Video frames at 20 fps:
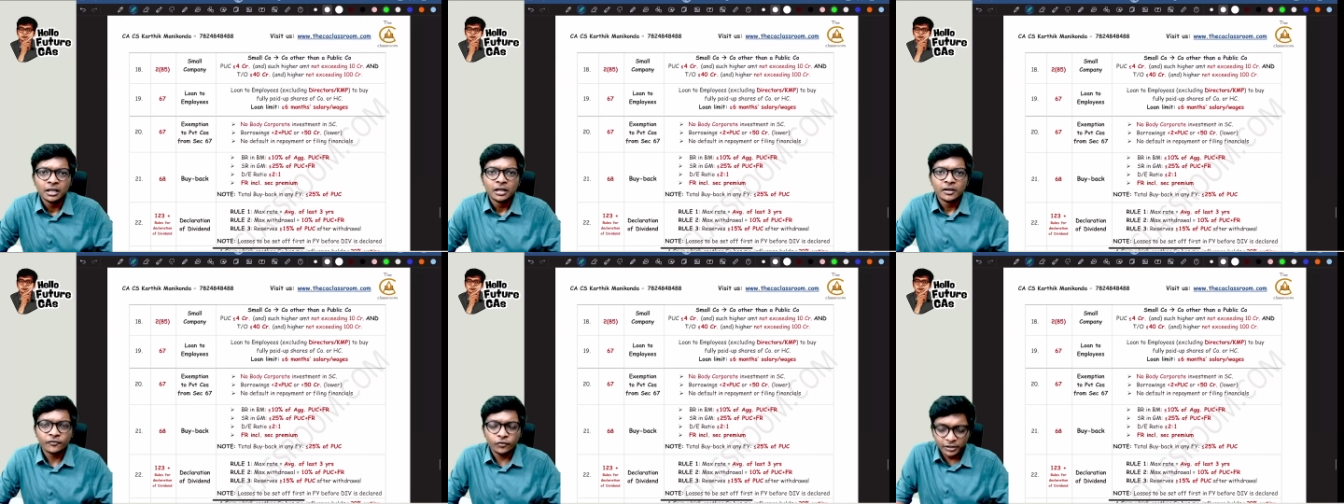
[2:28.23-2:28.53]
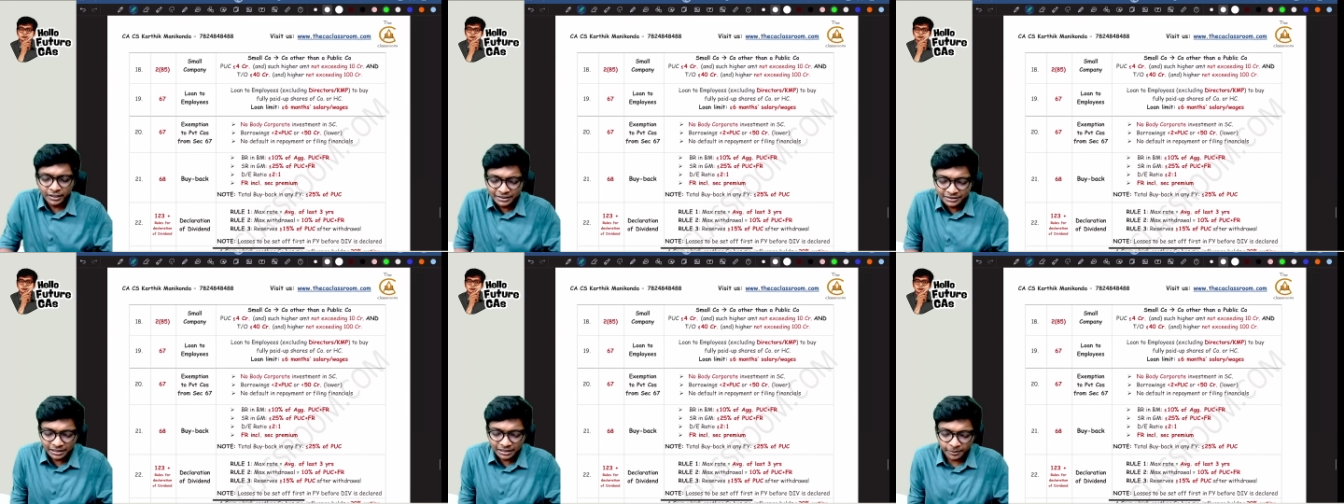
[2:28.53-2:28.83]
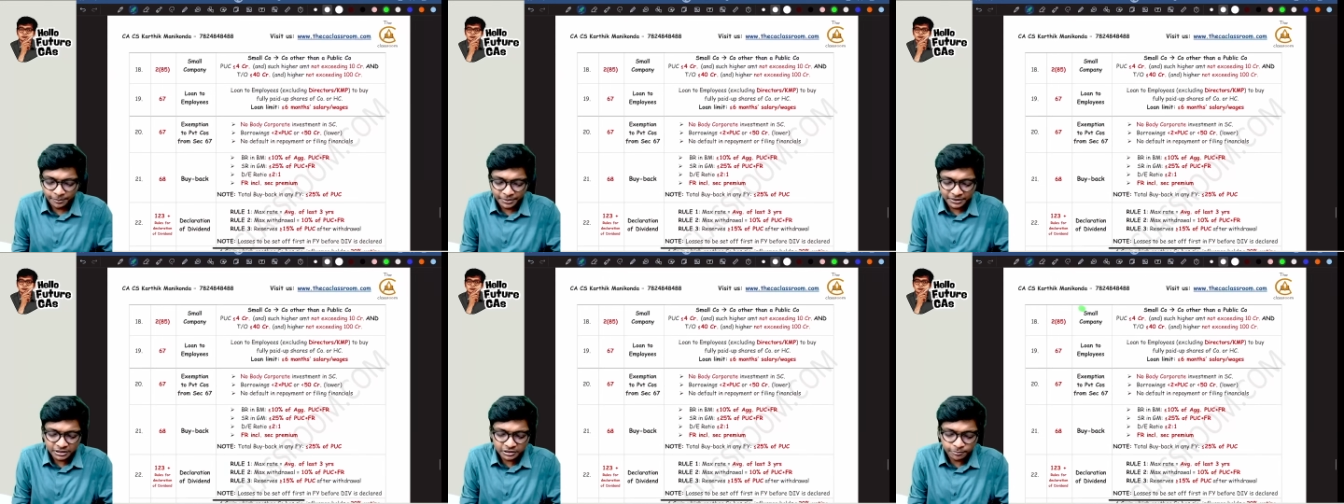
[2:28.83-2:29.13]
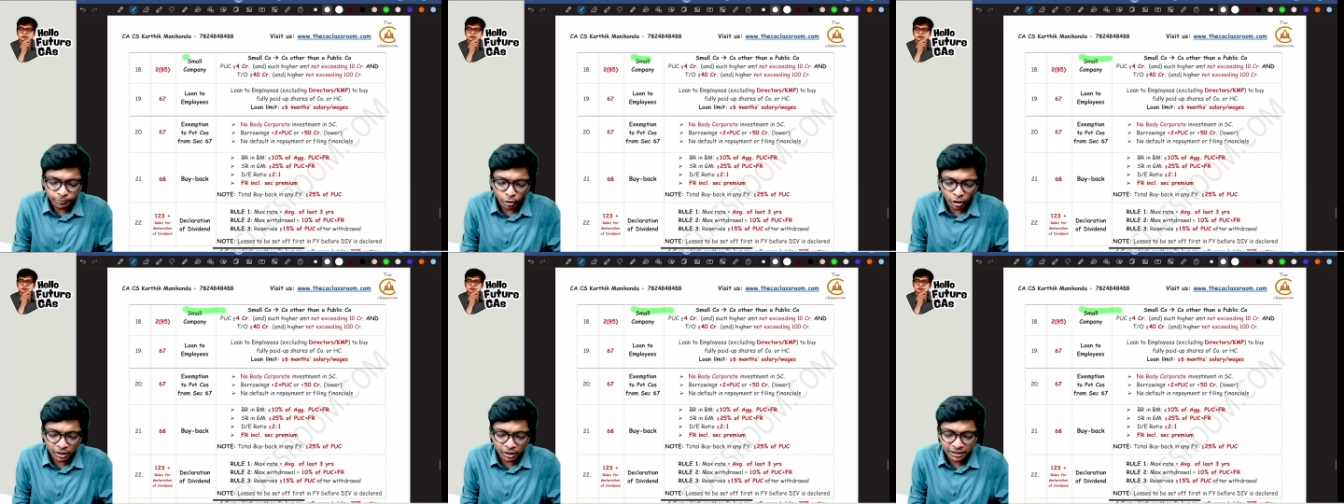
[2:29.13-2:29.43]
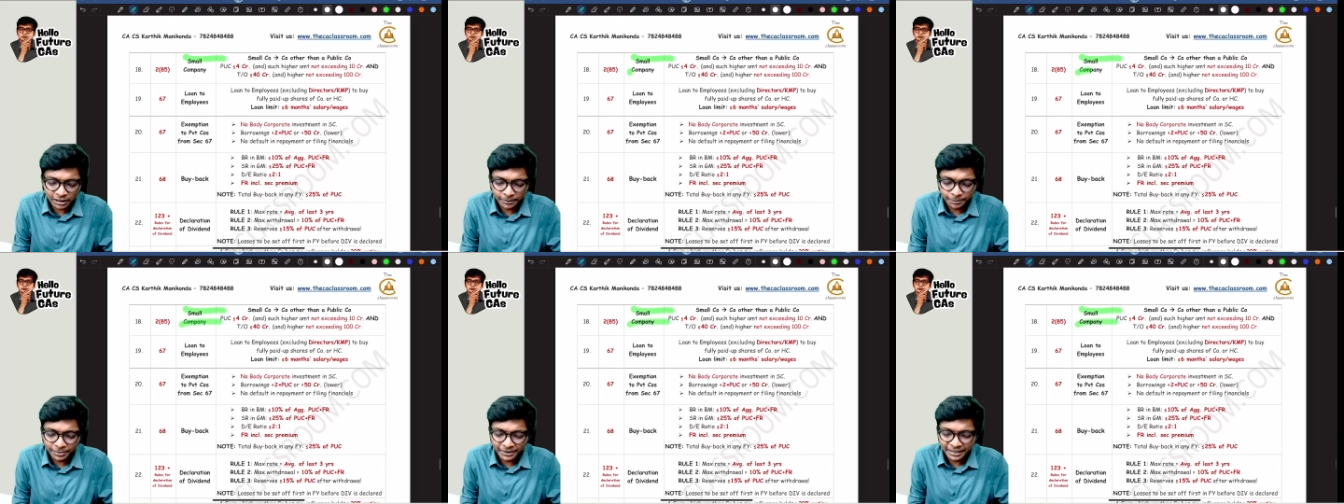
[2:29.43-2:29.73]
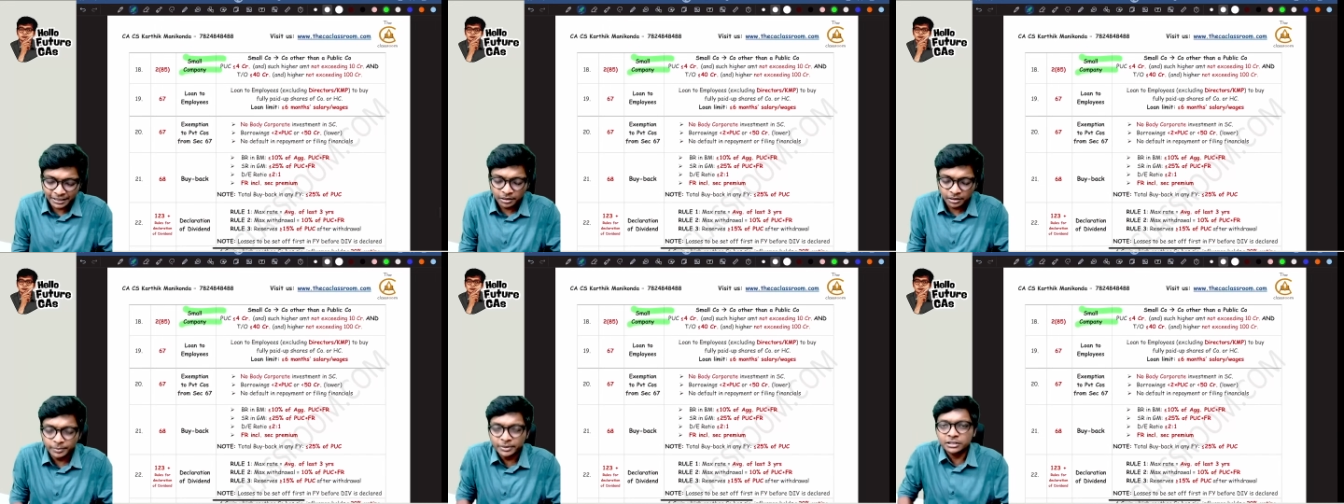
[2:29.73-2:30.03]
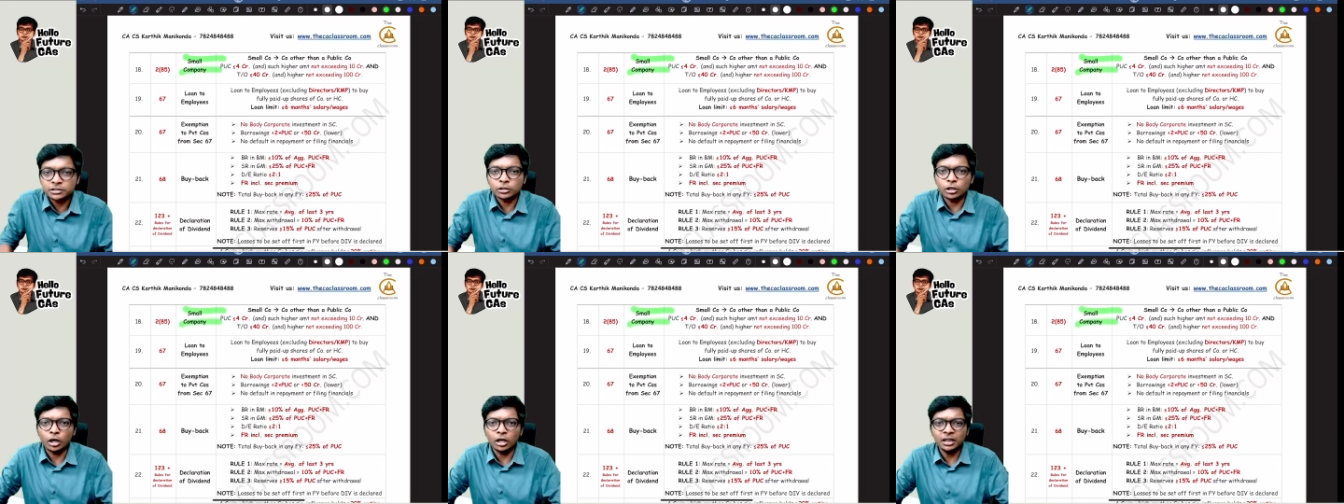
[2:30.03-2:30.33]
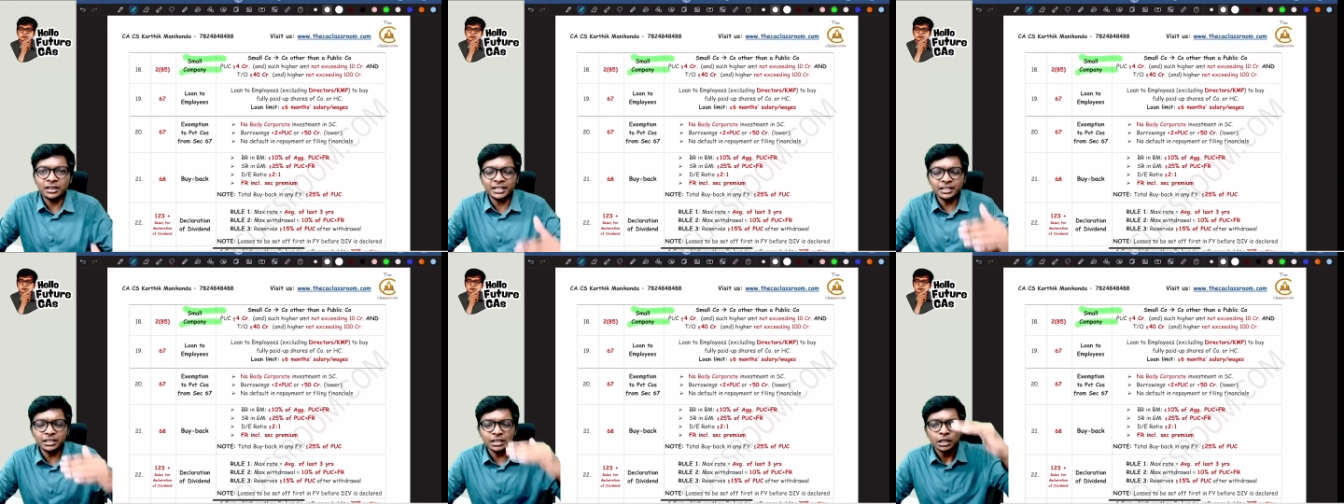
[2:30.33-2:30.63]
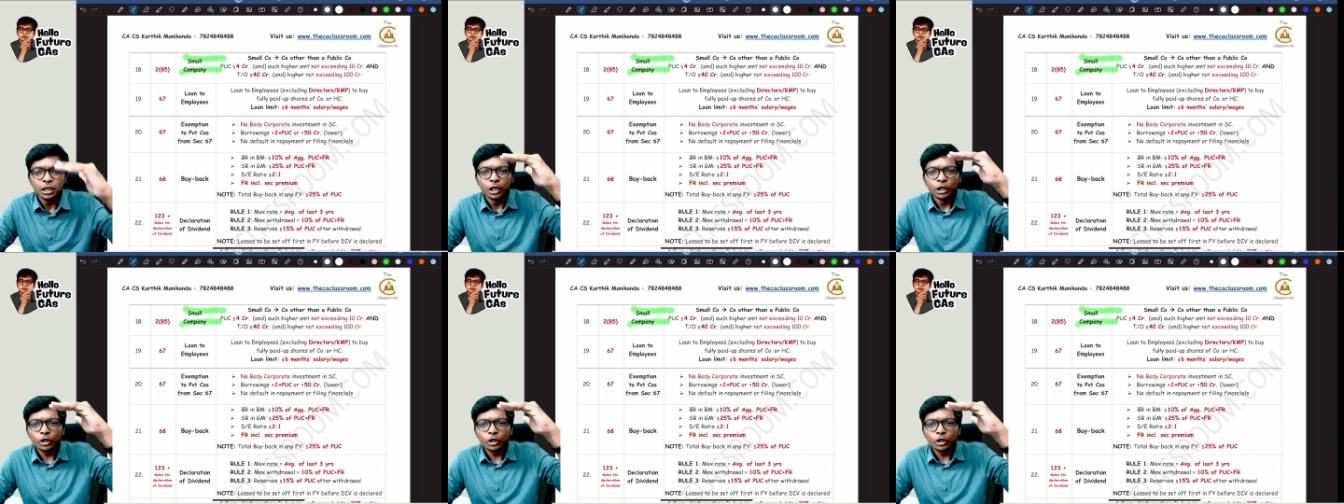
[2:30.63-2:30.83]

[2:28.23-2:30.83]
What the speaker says: For example, small company limits, all that.